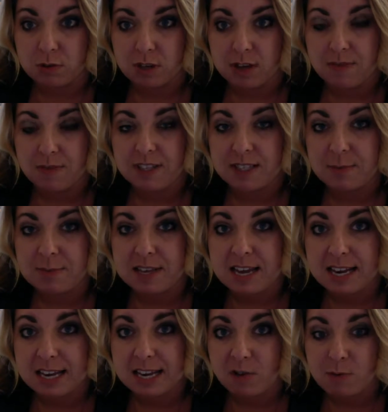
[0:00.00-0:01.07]
If it's something I
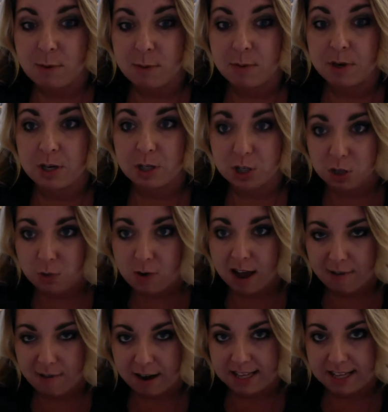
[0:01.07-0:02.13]
need to remember to do,
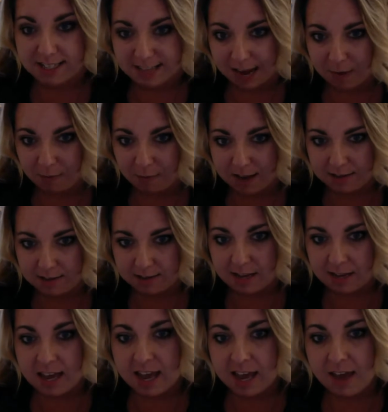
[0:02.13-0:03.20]
I write it sideways.
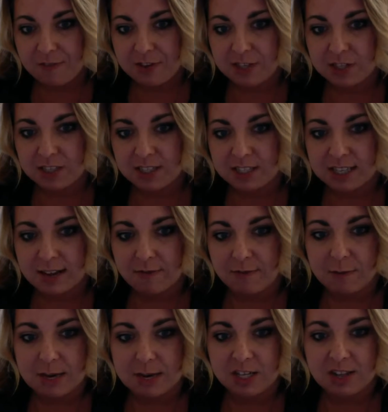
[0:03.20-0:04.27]
If it's just
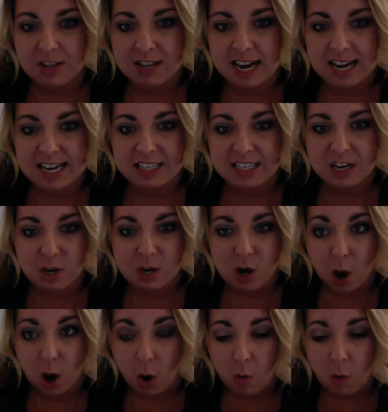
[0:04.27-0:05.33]
information that I need to
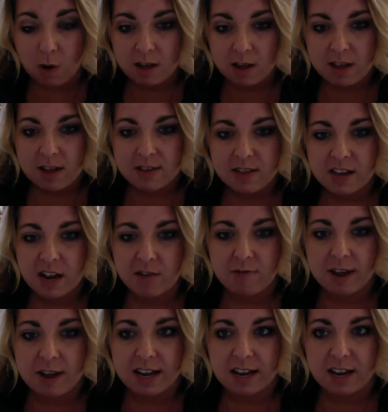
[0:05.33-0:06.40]
know, then I'll
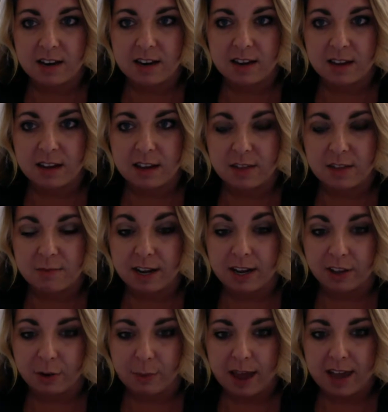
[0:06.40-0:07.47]
write it the
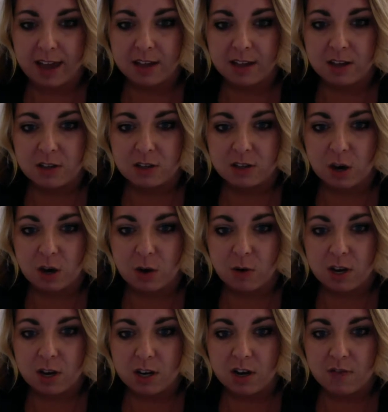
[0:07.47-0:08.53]
regular way. So
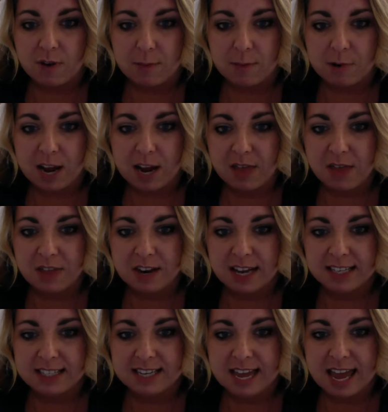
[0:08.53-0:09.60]
November 8th, the
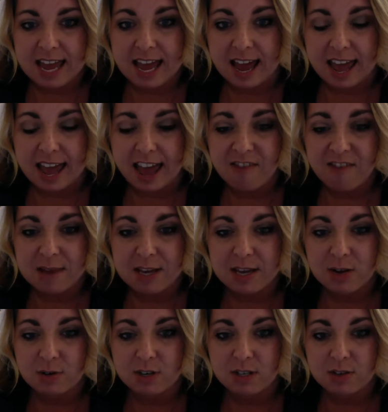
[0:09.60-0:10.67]
next day, I have my
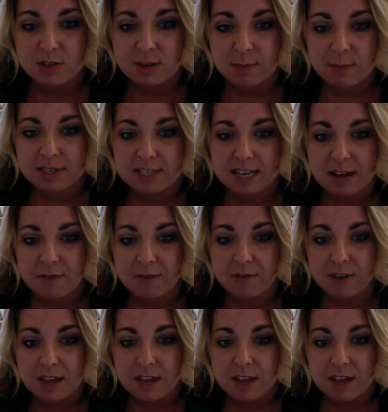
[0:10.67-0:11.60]
Unit 2 summative.